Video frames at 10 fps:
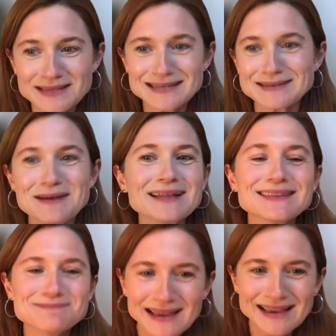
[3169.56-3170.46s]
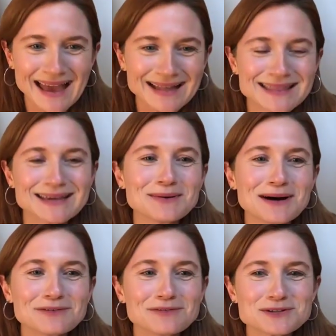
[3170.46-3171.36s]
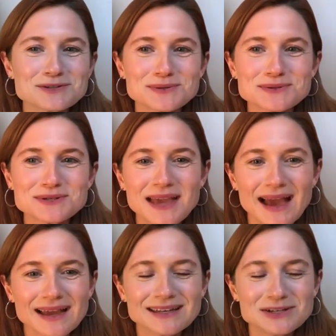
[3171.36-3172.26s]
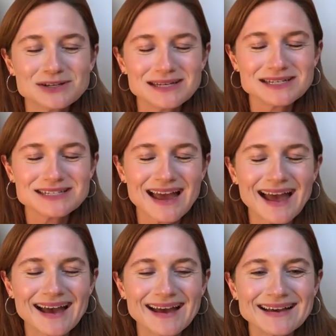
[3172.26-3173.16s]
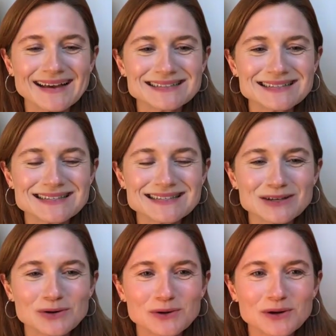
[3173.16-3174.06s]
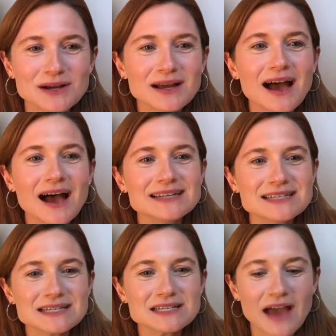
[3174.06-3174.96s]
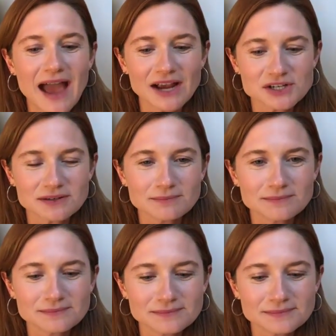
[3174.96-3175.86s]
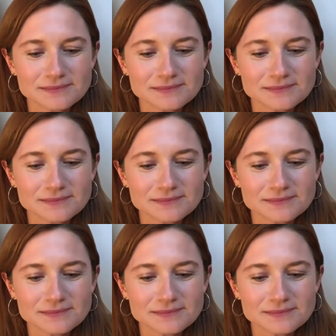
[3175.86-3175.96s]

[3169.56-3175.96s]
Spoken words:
basically make a healthier world for us all? So yeah, could you each share just your ideas for action?